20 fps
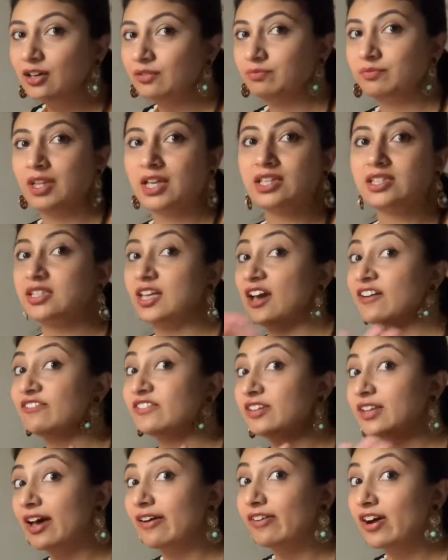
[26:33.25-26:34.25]
Things they have
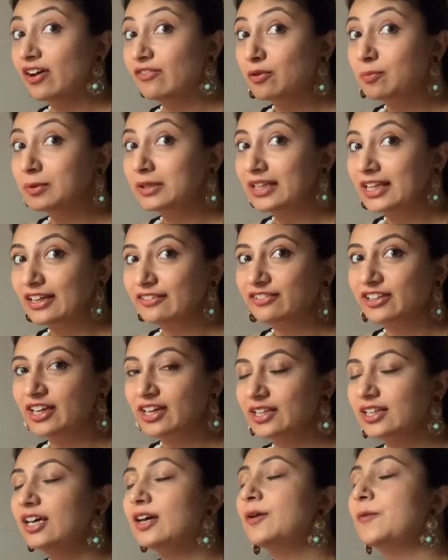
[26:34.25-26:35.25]
never ever believed
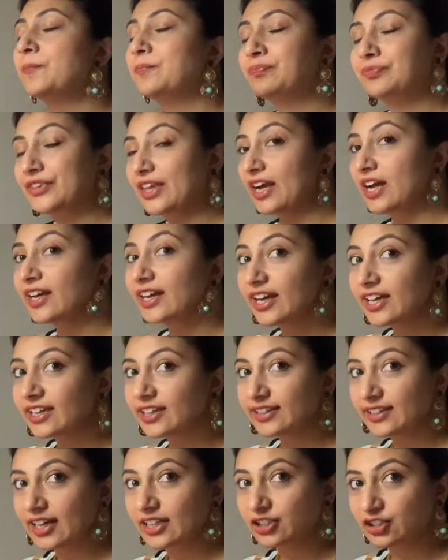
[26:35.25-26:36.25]
in, they are
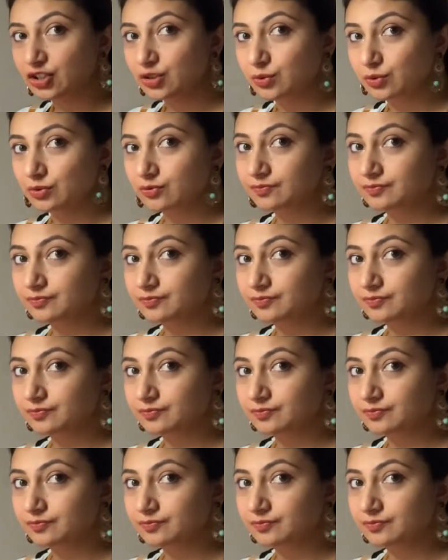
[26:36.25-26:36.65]
getting that too.